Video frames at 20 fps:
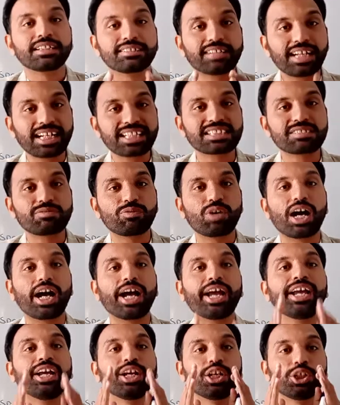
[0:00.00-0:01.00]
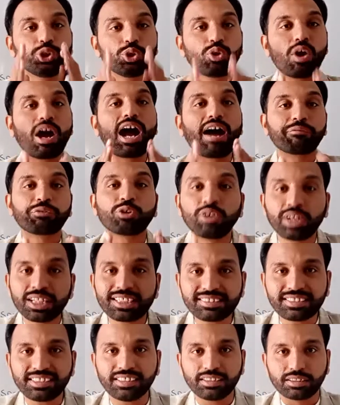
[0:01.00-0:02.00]
That's why you have to
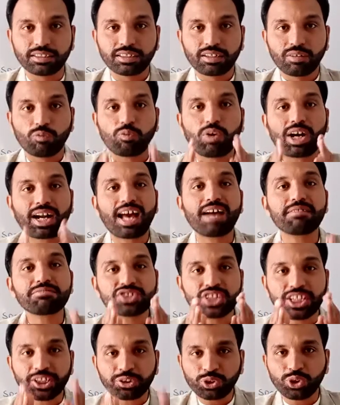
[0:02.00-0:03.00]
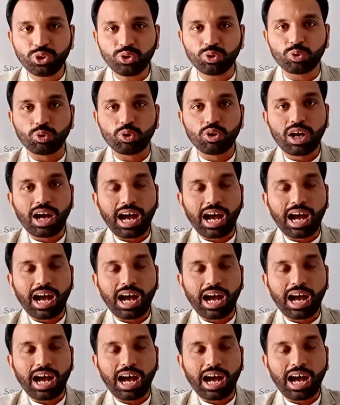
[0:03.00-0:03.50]
listen what I am saying to you.